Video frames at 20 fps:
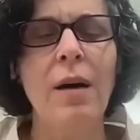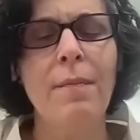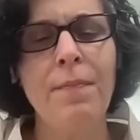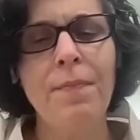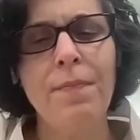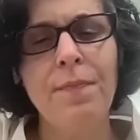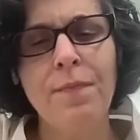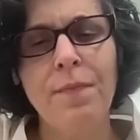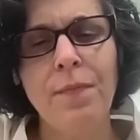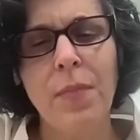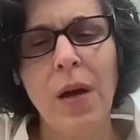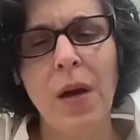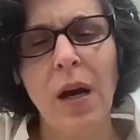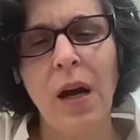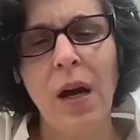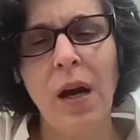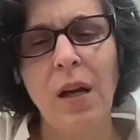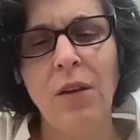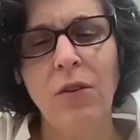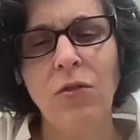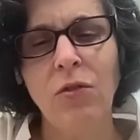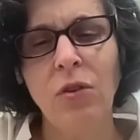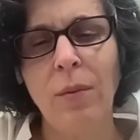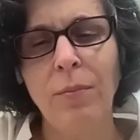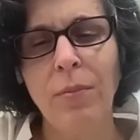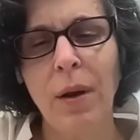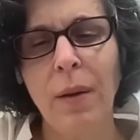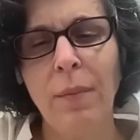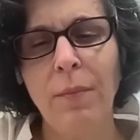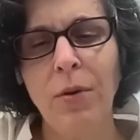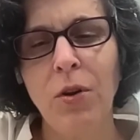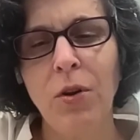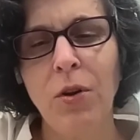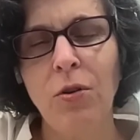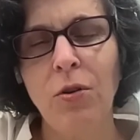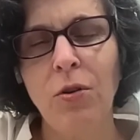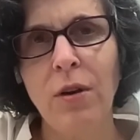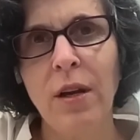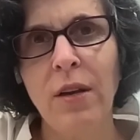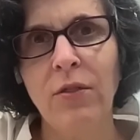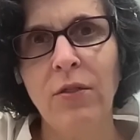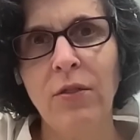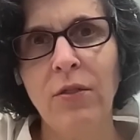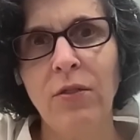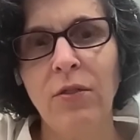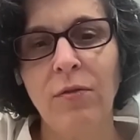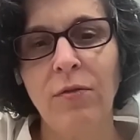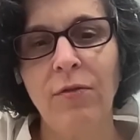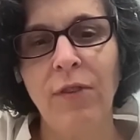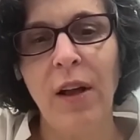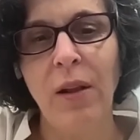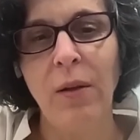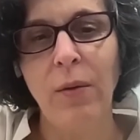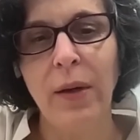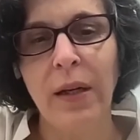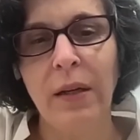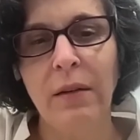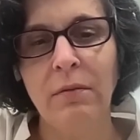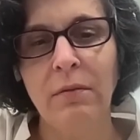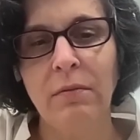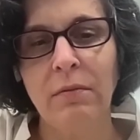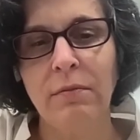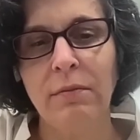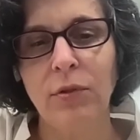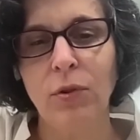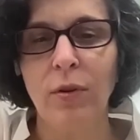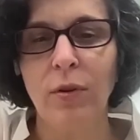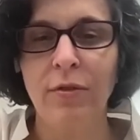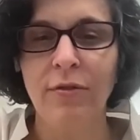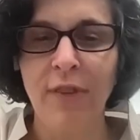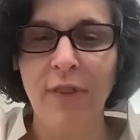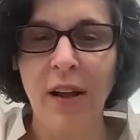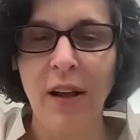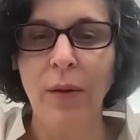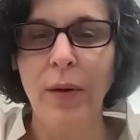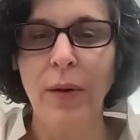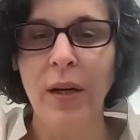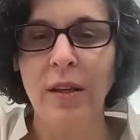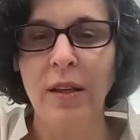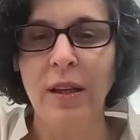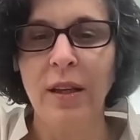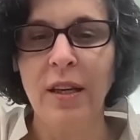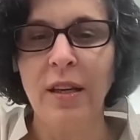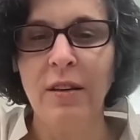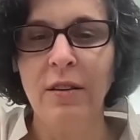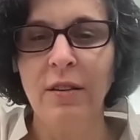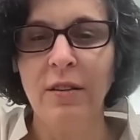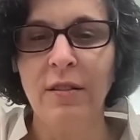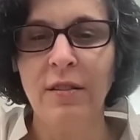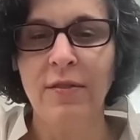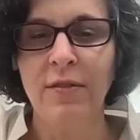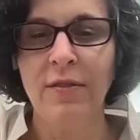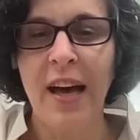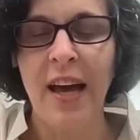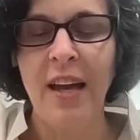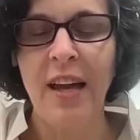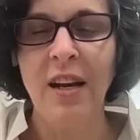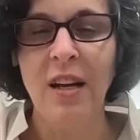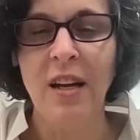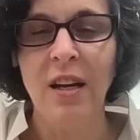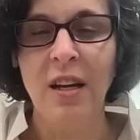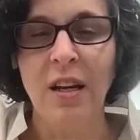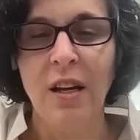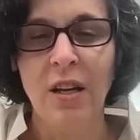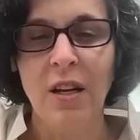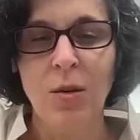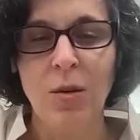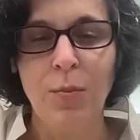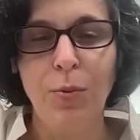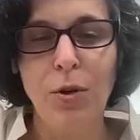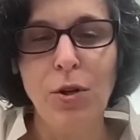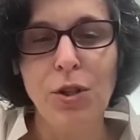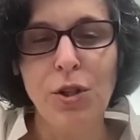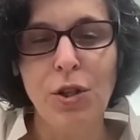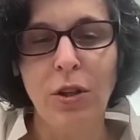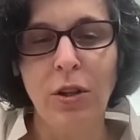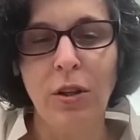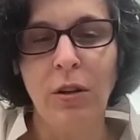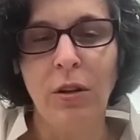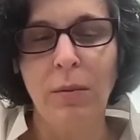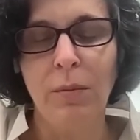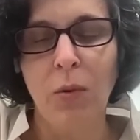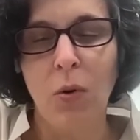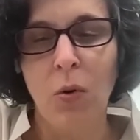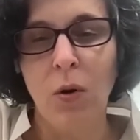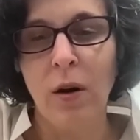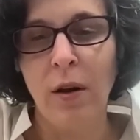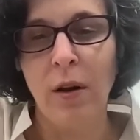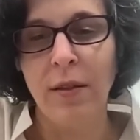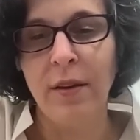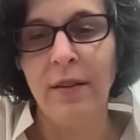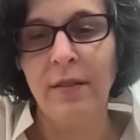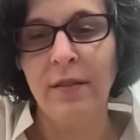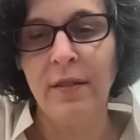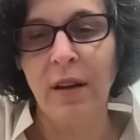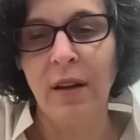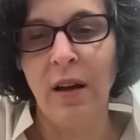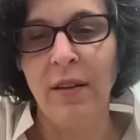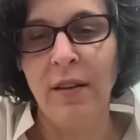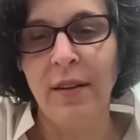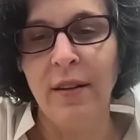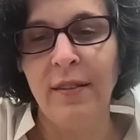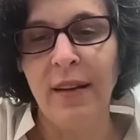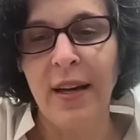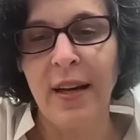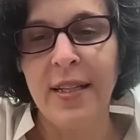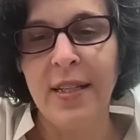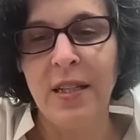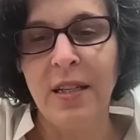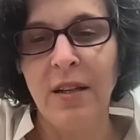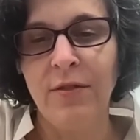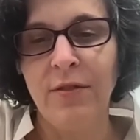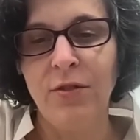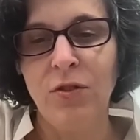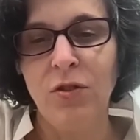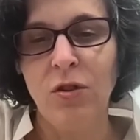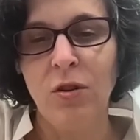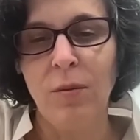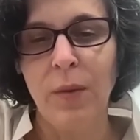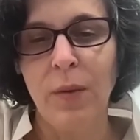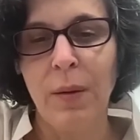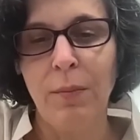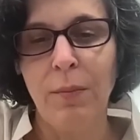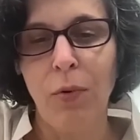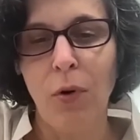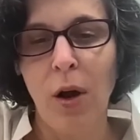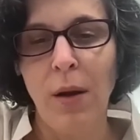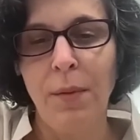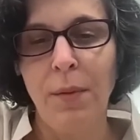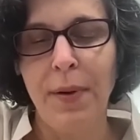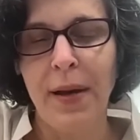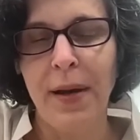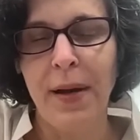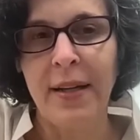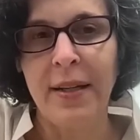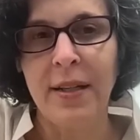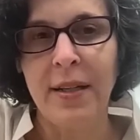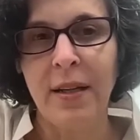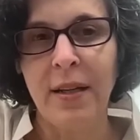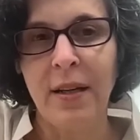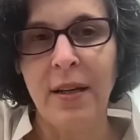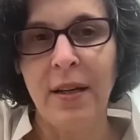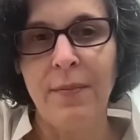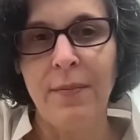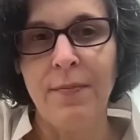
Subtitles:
So I'm curious, following on the heels of that, to push a little more on this idea of Zoom and broadband,